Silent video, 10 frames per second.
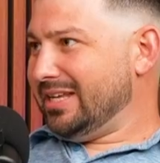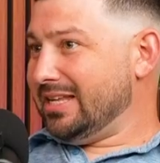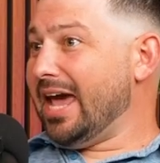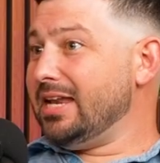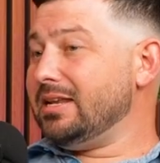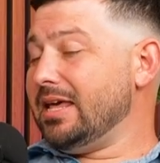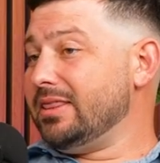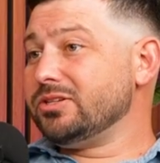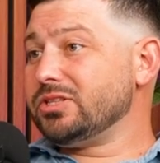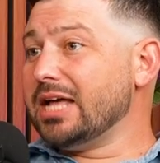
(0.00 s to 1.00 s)
And
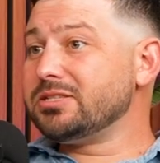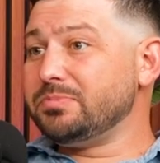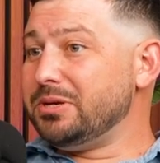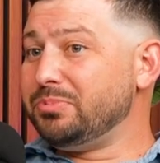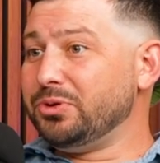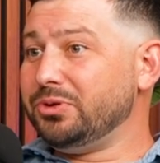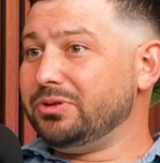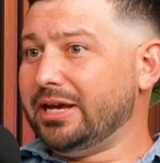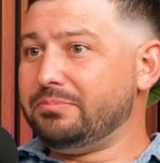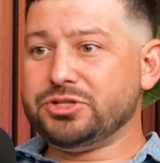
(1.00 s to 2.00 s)
there's lots of people
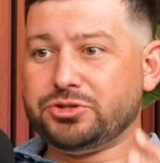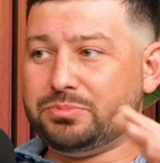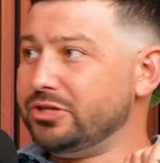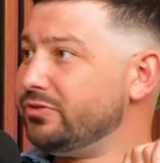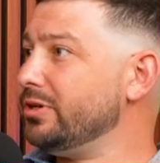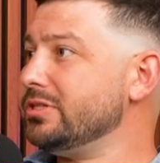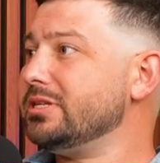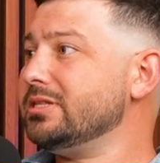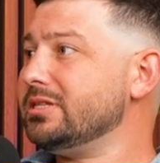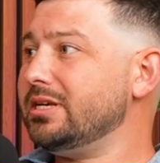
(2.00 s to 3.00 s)
like Mr. Beast, for
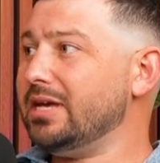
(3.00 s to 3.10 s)
instance.